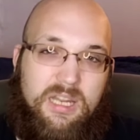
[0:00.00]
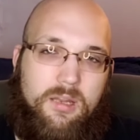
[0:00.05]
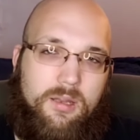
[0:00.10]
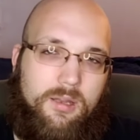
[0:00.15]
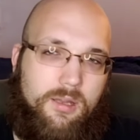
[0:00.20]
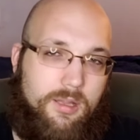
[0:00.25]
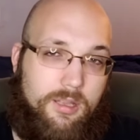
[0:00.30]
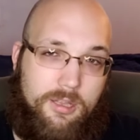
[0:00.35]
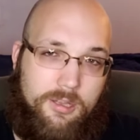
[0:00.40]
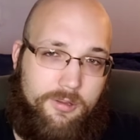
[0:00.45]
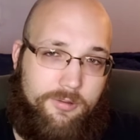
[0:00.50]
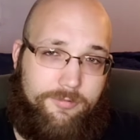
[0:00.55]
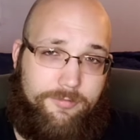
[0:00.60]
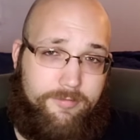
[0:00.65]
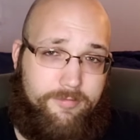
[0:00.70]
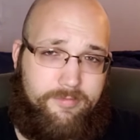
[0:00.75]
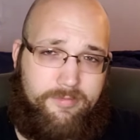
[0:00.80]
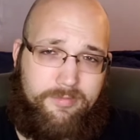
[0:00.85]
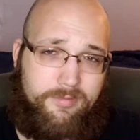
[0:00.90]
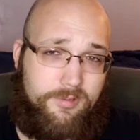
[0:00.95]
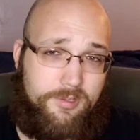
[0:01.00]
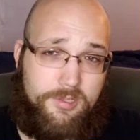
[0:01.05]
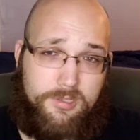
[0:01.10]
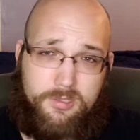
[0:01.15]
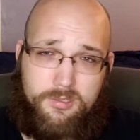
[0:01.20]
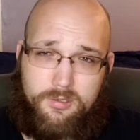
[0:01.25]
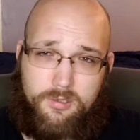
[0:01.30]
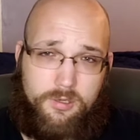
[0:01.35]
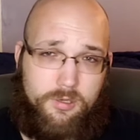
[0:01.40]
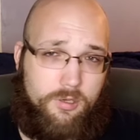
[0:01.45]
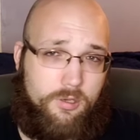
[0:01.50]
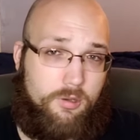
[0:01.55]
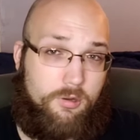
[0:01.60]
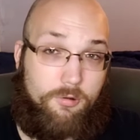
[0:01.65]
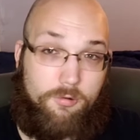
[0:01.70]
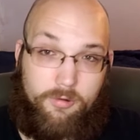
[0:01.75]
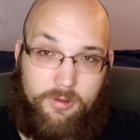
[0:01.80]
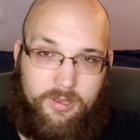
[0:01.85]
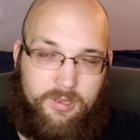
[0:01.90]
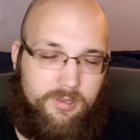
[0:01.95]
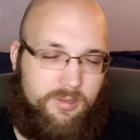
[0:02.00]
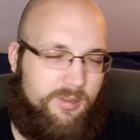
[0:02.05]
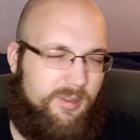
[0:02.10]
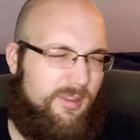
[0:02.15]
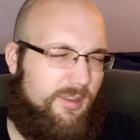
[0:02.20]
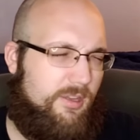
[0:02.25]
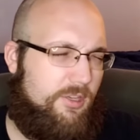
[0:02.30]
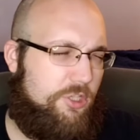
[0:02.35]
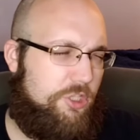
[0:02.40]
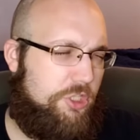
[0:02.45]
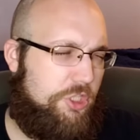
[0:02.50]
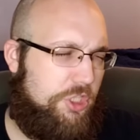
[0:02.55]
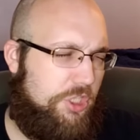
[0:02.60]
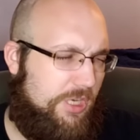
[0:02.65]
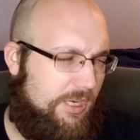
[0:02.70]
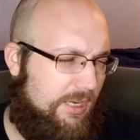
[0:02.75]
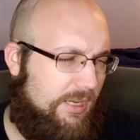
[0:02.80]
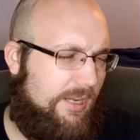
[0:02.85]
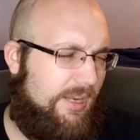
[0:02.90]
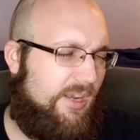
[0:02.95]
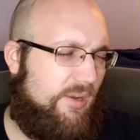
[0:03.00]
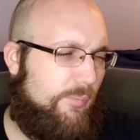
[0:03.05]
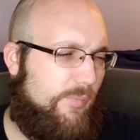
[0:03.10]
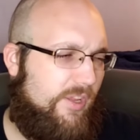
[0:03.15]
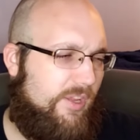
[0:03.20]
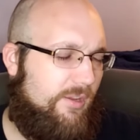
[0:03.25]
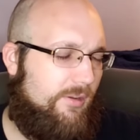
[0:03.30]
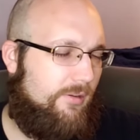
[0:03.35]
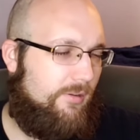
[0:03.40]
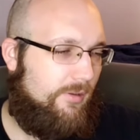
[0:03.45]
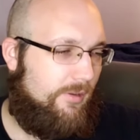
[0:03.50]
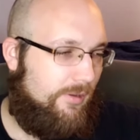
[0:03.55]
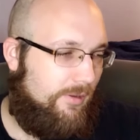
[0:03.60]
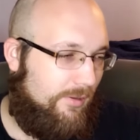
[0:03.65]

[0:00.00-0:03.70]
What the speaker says: love just annoy the shit out of me.